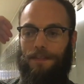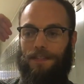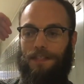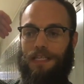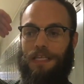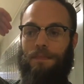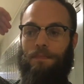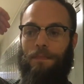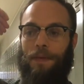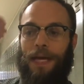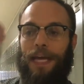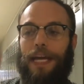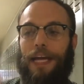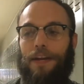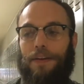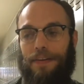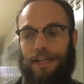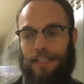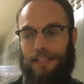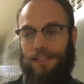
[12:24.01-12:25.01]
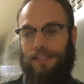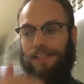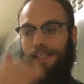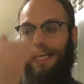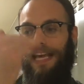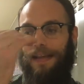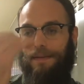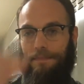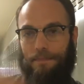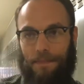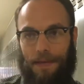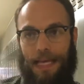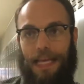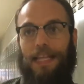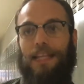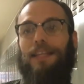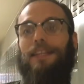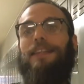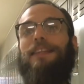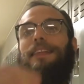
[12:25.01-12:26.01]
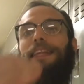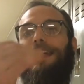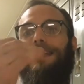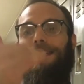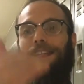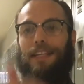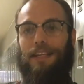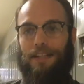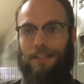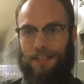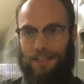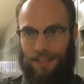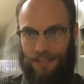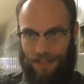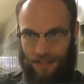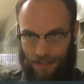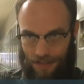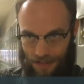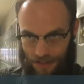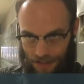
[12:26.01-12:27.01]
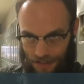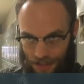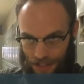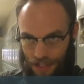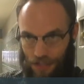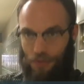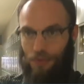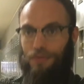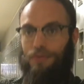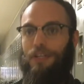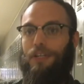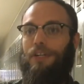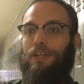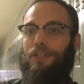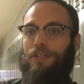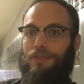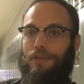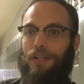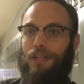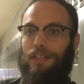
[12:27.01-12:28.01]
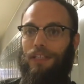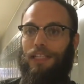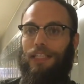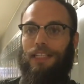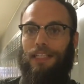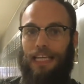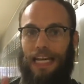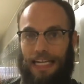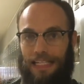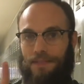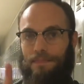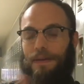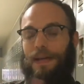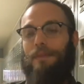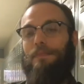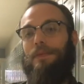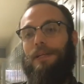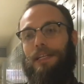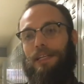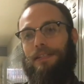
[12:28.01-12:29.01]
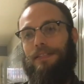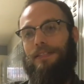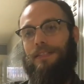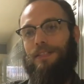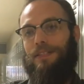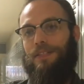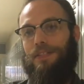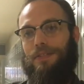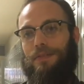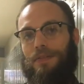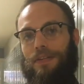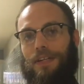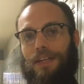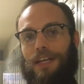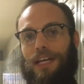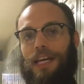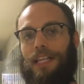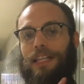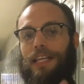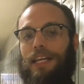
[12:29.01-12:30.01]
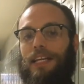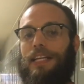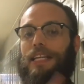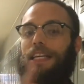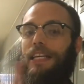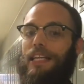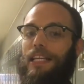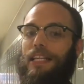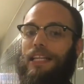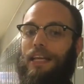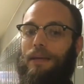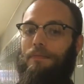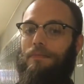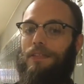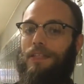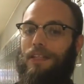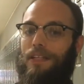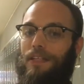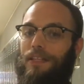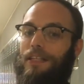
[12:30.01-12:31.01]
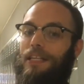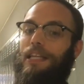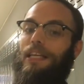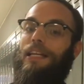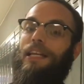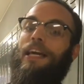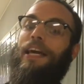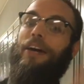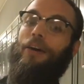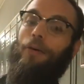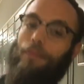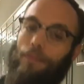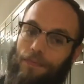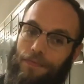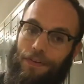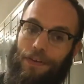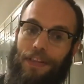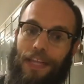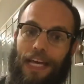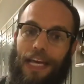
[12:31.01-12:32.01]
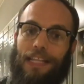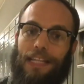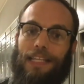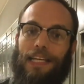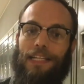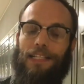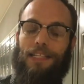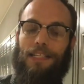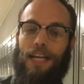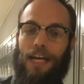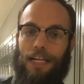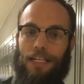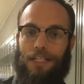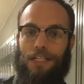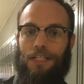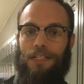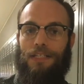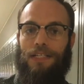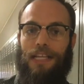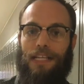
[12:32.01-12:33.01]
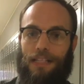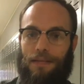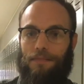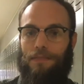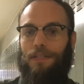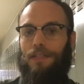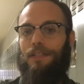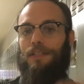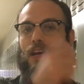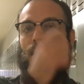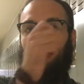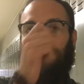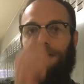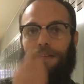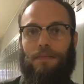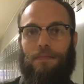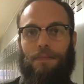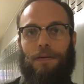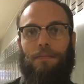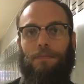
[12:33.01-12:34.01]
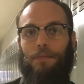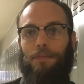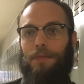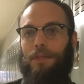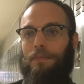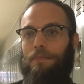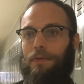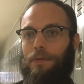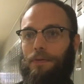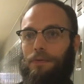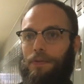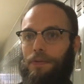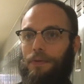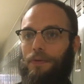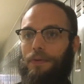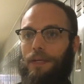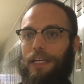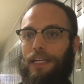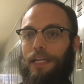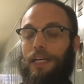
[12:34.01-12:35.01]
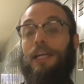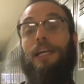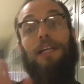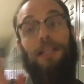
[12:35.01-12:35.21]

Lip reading: see parents admit that their children are struggling, that's my biggest issue. And then getting them to get help for that, that's not just take them to the doctor and pump them with a pill real quick.